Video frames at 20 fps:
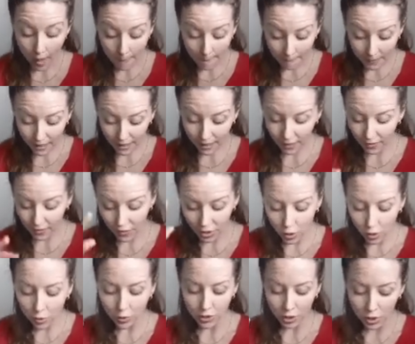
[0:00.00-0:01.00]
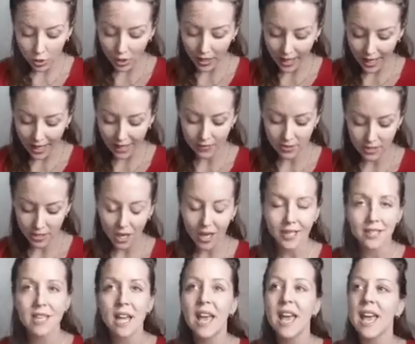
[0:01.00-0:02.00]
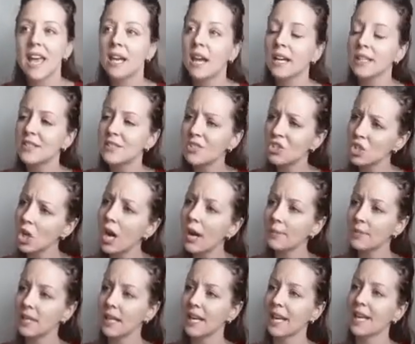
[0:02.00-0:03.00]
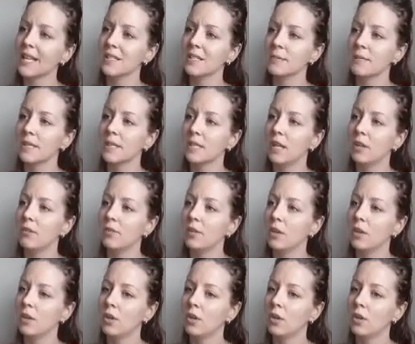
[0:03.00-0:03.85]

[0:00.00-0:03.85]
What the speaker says: But the only goal I have is God's. And I stopped and I asked myself,